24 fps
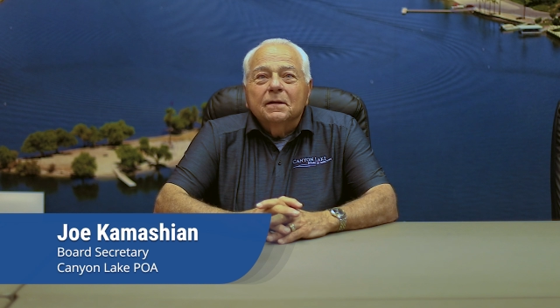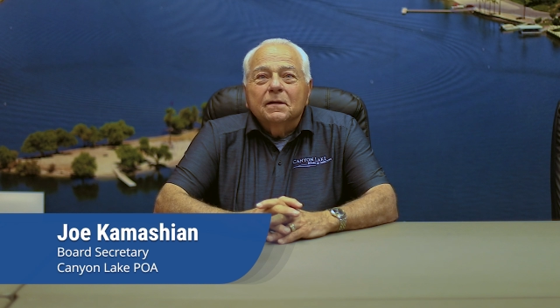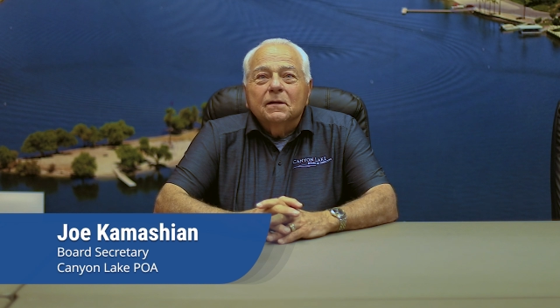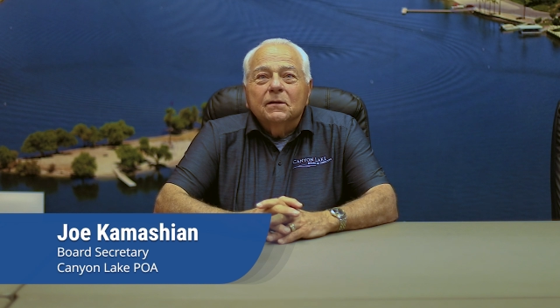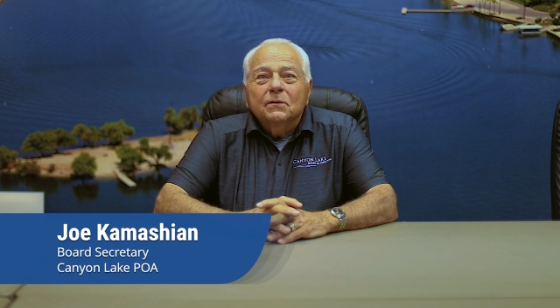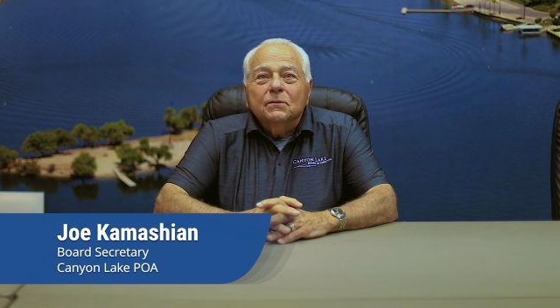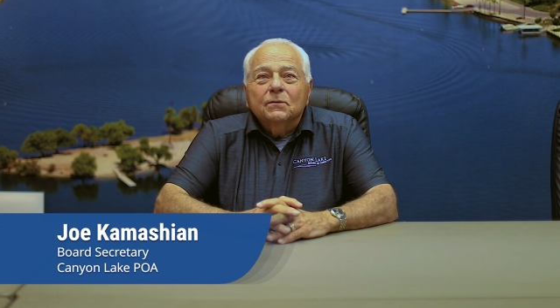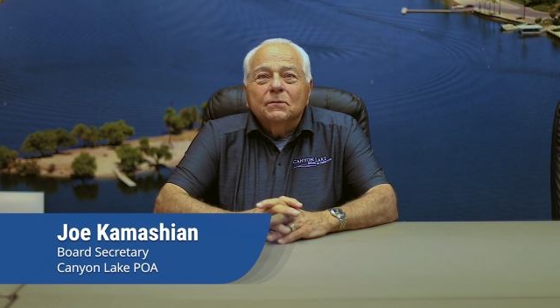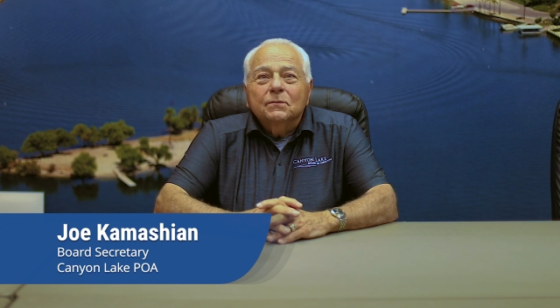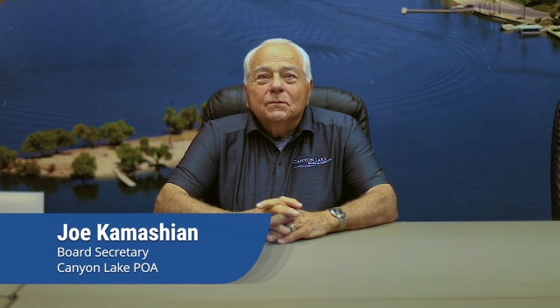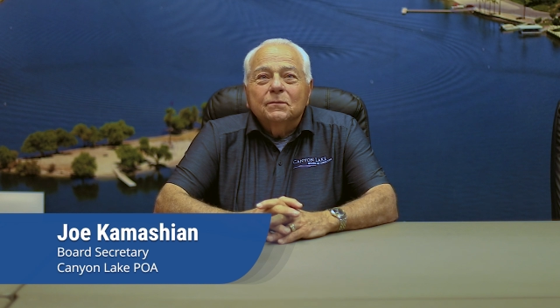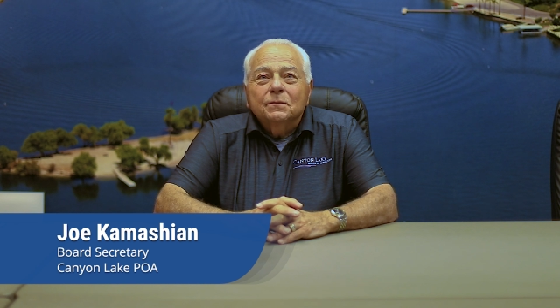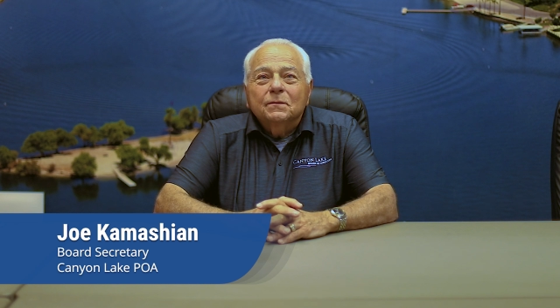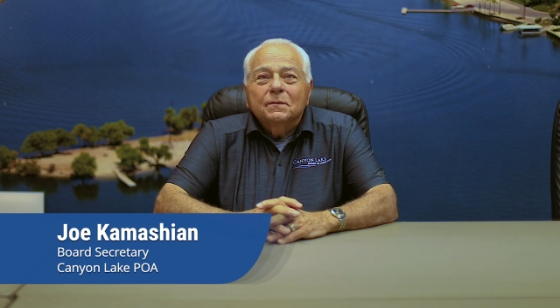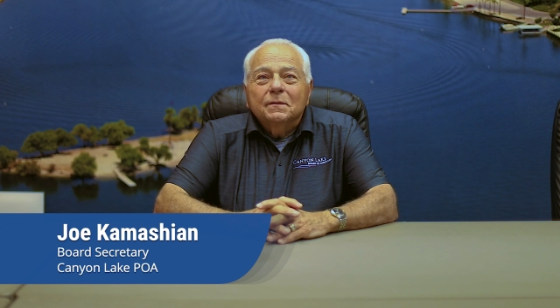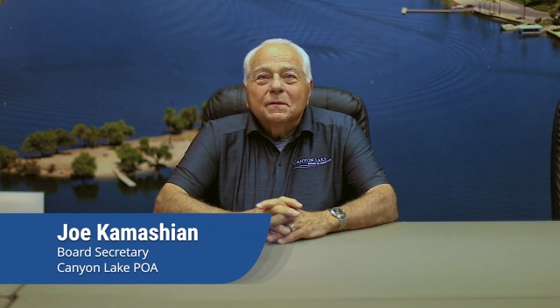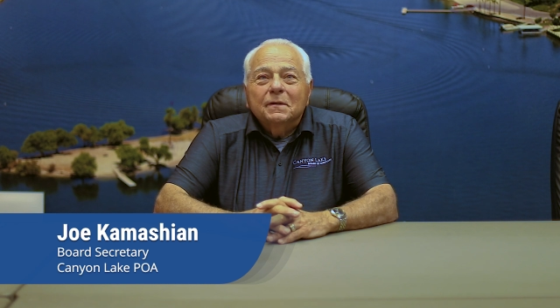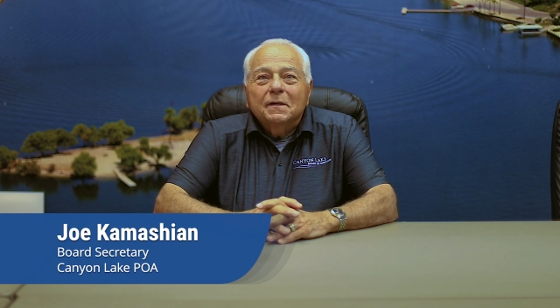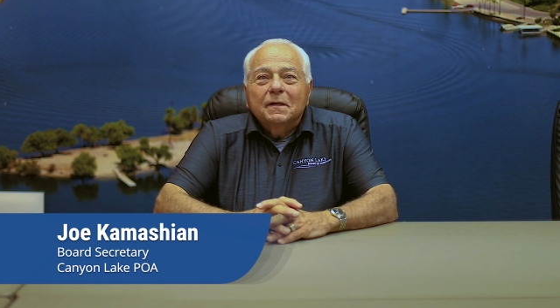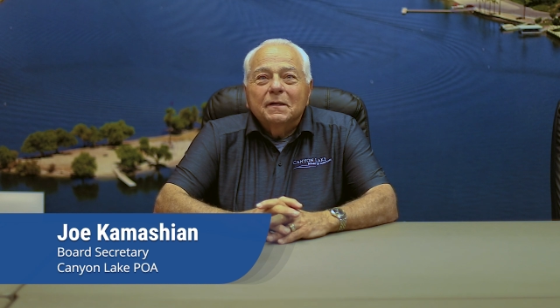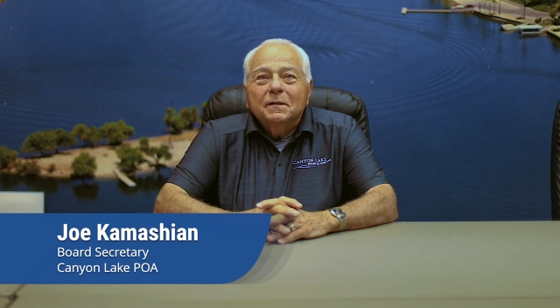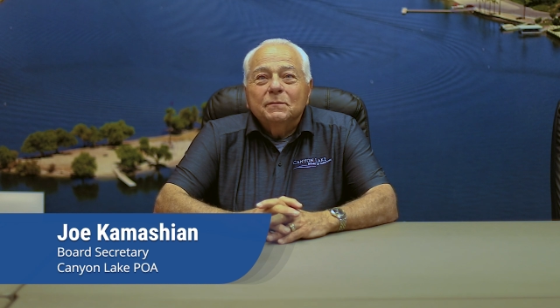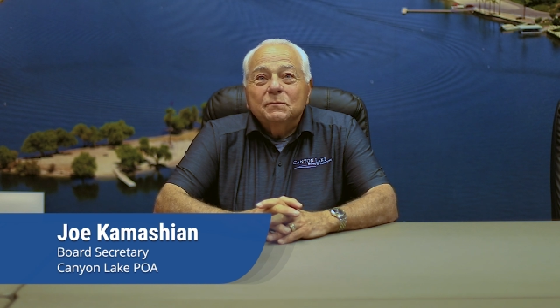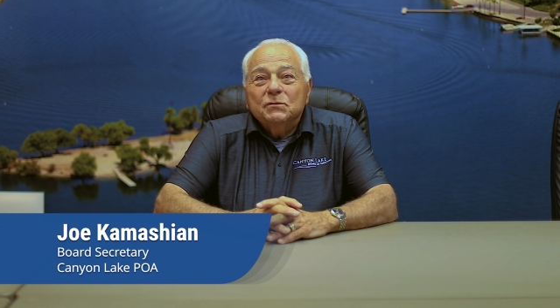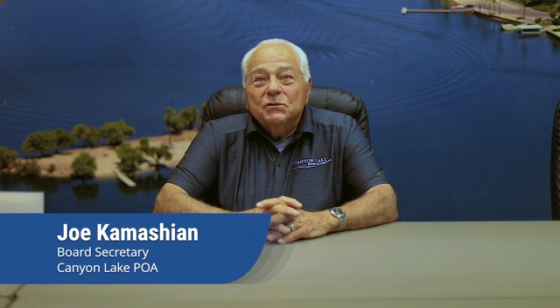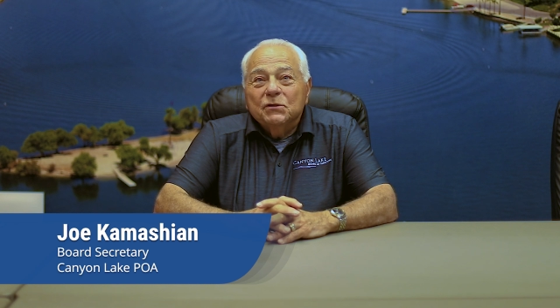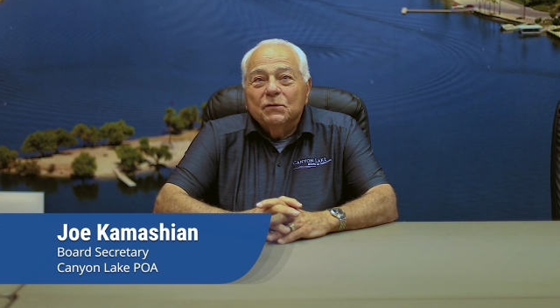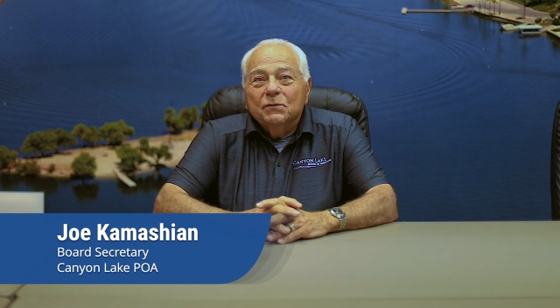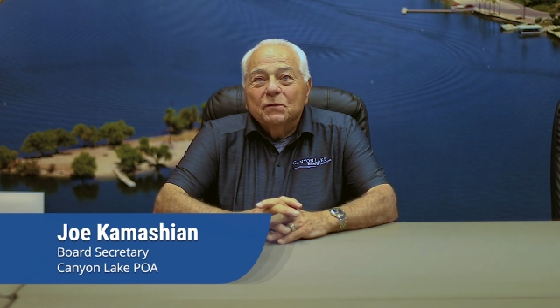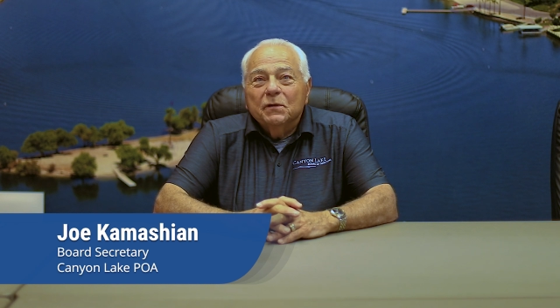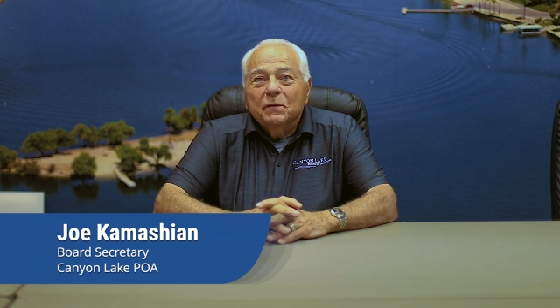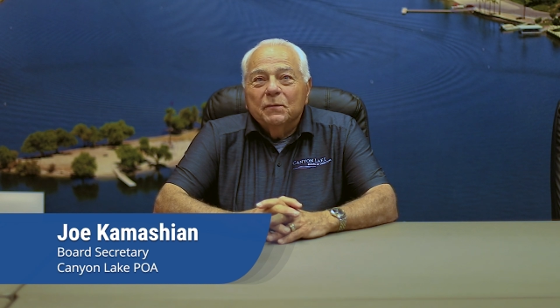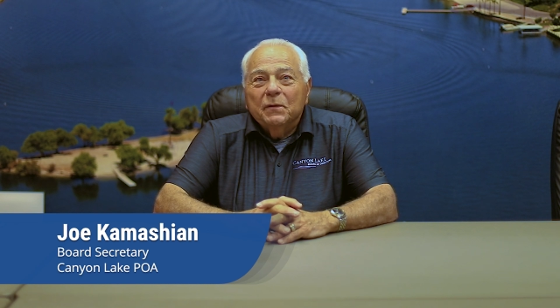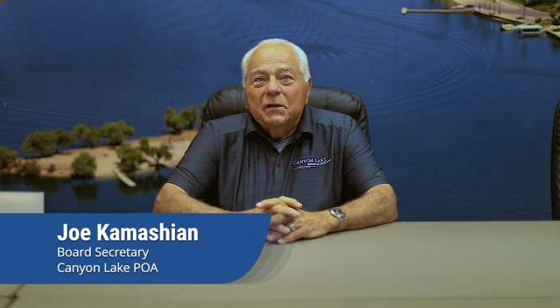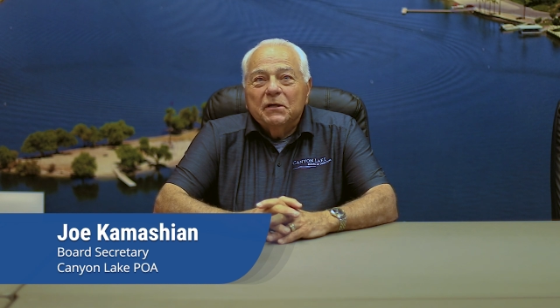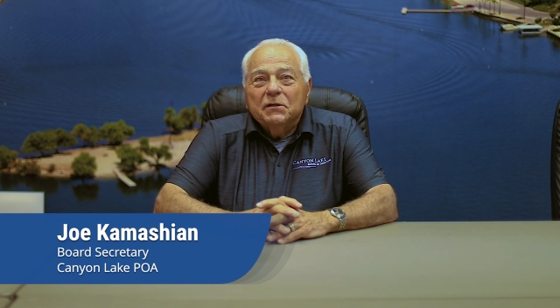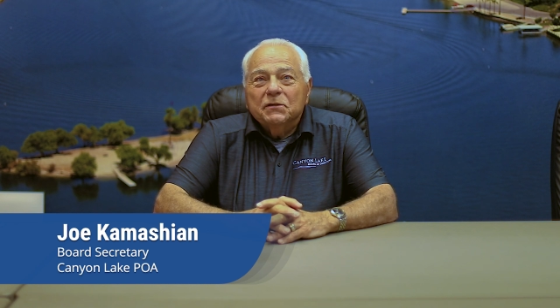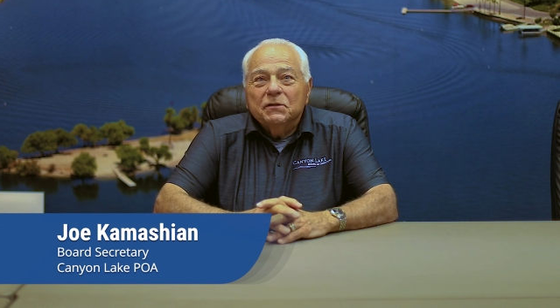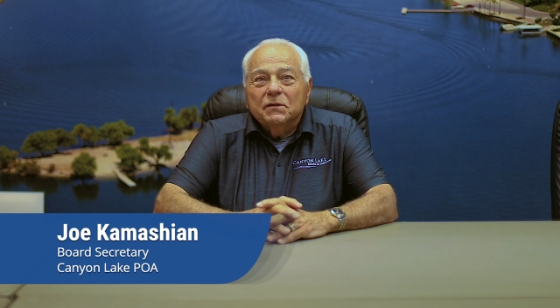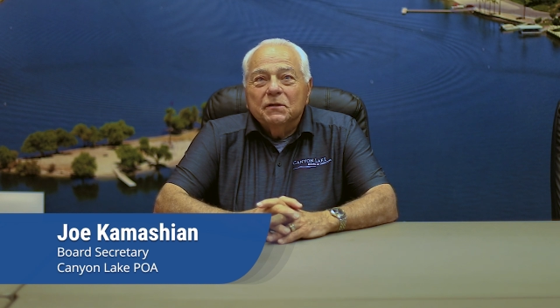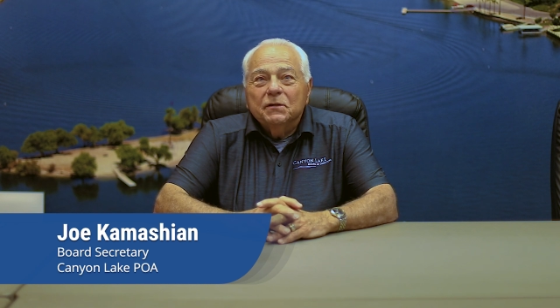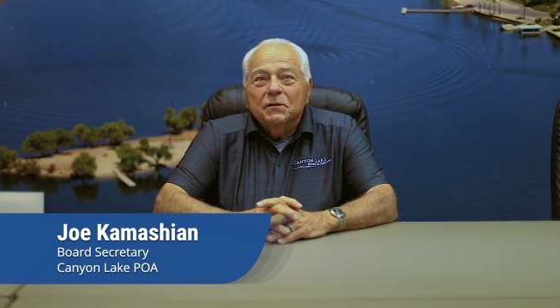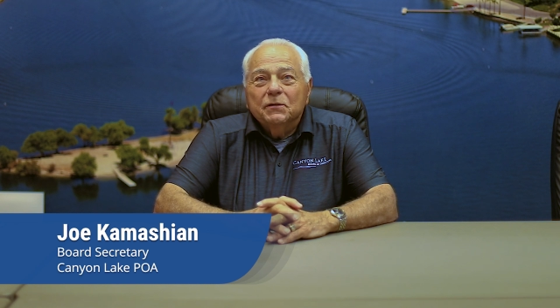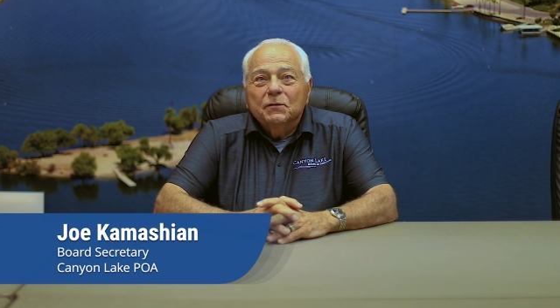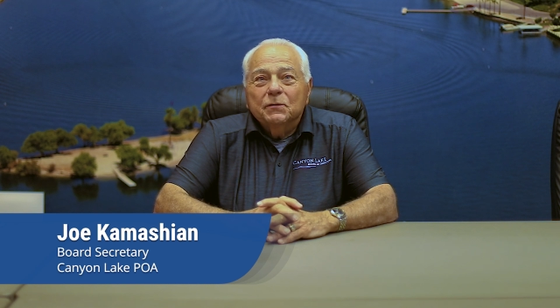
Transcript: Hello, I'm Joe Commission,